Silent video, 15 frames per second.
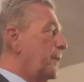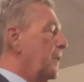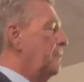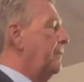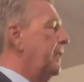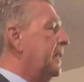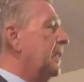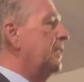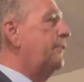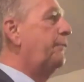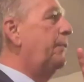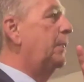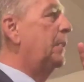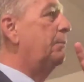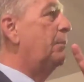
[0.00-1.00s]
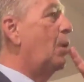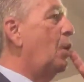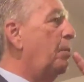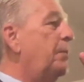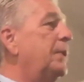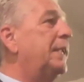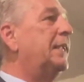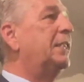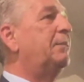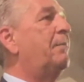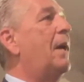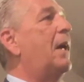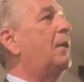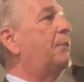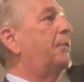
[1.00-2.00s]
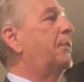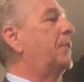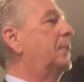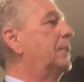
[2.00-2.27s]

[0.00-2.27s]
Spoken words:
Because Philip opened his mouth